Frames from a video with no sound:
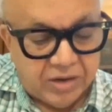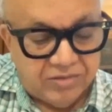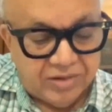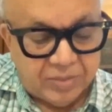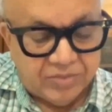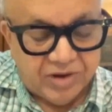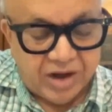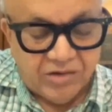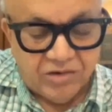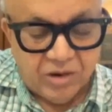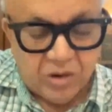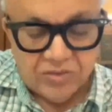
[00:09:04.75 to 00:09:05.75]
that the
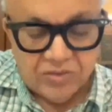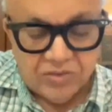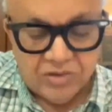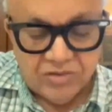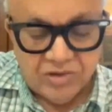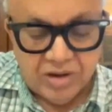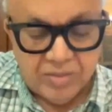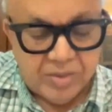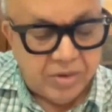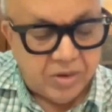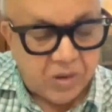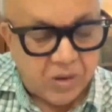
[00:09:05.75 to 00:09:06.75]
substantial loss result
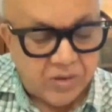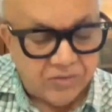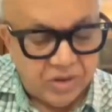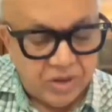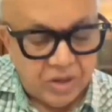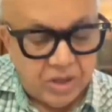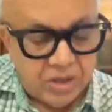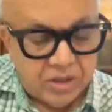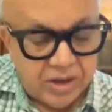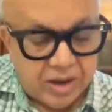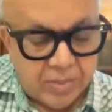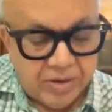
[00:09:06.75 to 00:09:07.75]
may be caused,
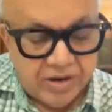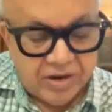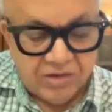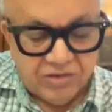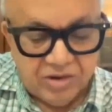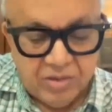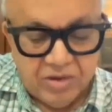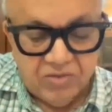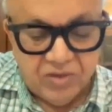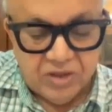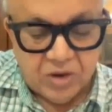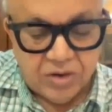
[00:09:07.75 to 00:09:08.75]
then application
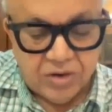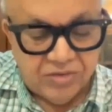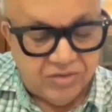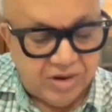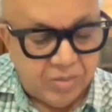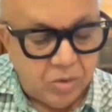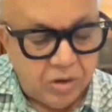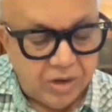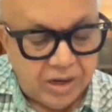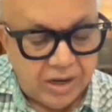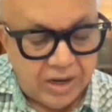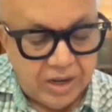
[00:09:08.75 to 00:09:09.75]
is without reasonable
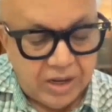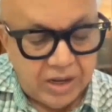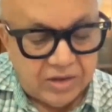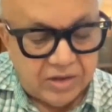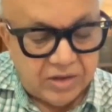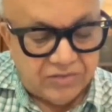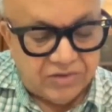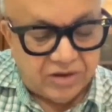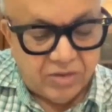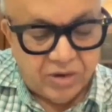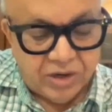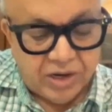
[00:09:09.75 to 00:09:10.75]
delay, the
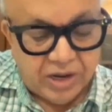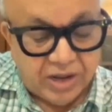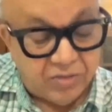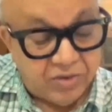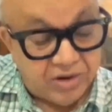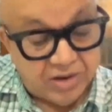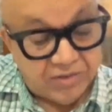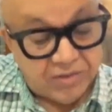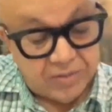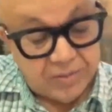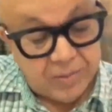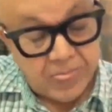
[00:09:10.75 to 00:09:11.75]
security has been
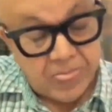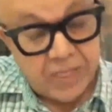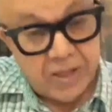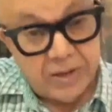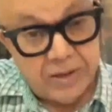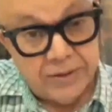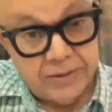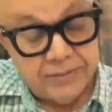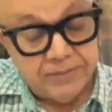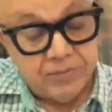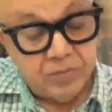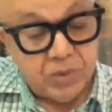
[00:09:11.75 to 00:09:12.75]
given.
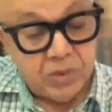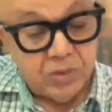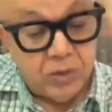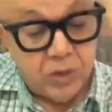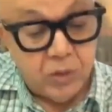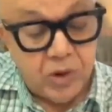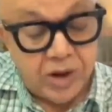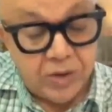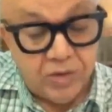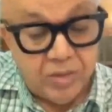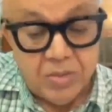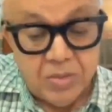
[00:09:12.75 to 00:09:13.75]
You have
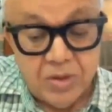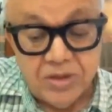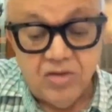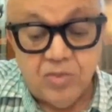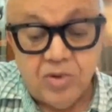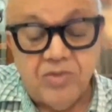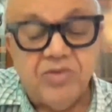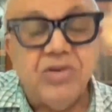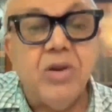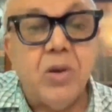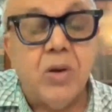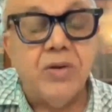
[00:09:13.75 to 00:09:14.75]
to remember this
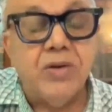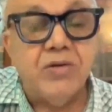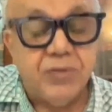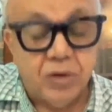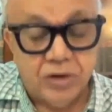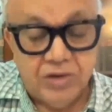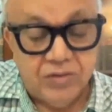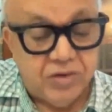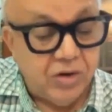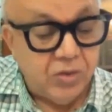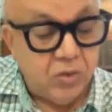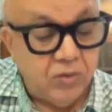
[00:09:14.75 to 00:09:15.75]
provision, order
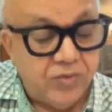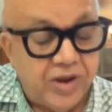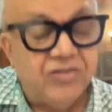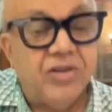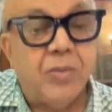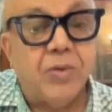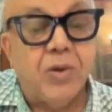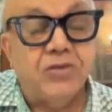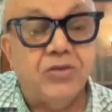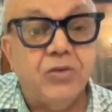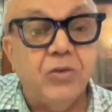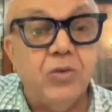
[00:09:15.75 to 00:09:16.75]
41 Rule 5
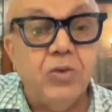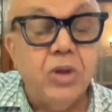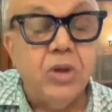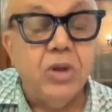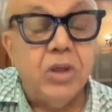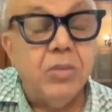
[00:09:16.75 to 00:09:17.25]
subclause 2,